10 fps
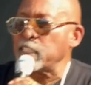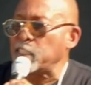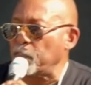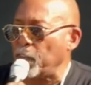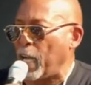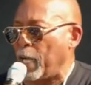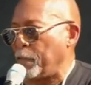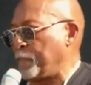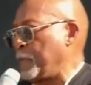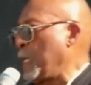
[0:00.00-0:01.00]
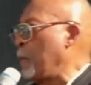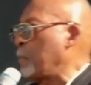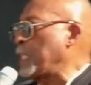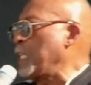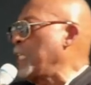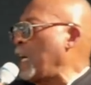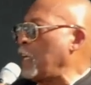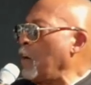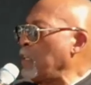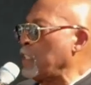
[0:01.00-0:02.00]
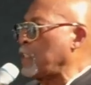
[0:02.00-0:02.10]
can survive. But they're not going to